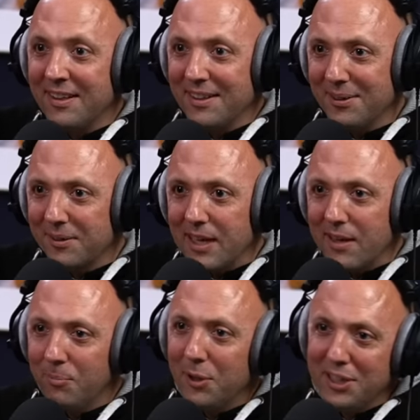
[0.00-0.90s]
You know,
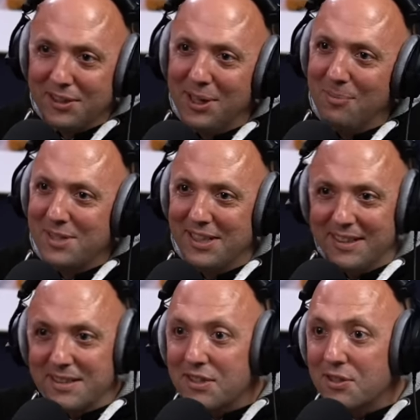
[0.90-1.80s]
the money that comes in,
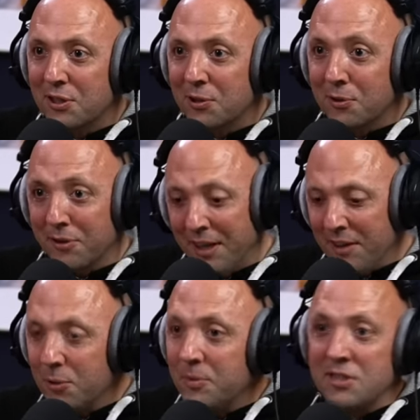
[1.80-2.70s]
it's just gone.
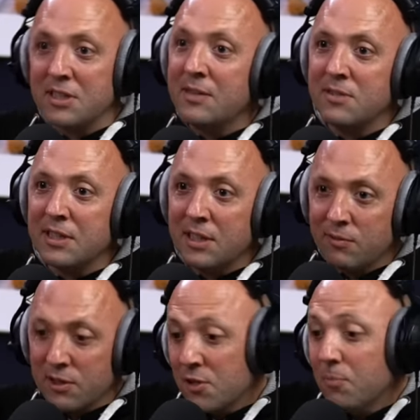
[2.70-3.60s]
Nobody saves any
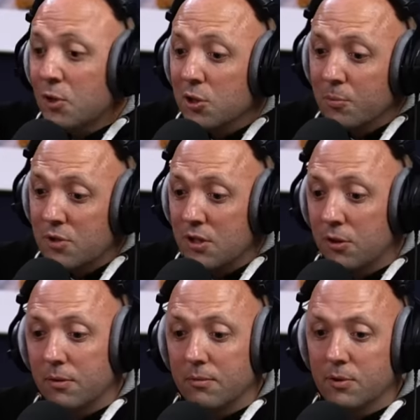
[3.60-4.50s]
of it. Some clubs, you
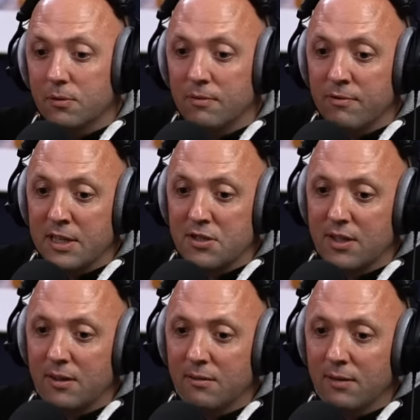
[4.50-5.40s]
know, will invest
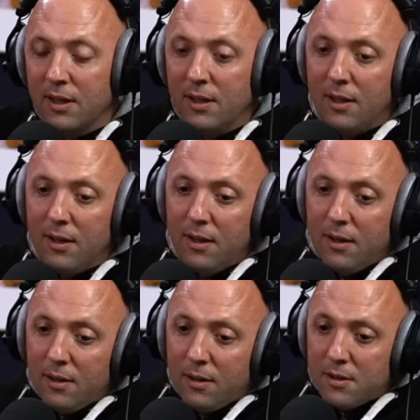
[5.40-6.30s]
it in
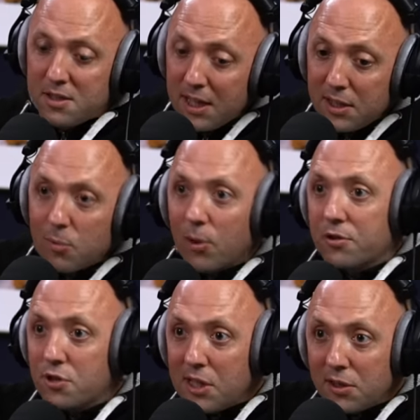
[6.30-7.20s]
stadium or
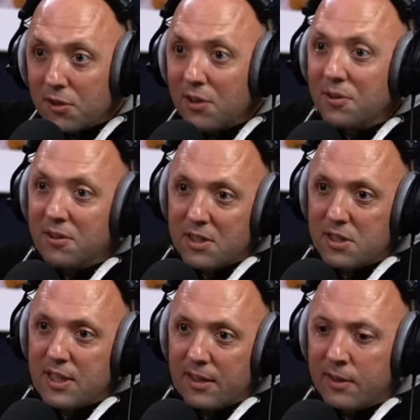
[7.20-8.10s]
training ground or
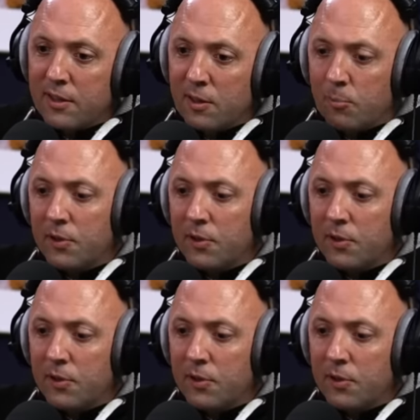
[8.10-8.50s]
this, that and the other.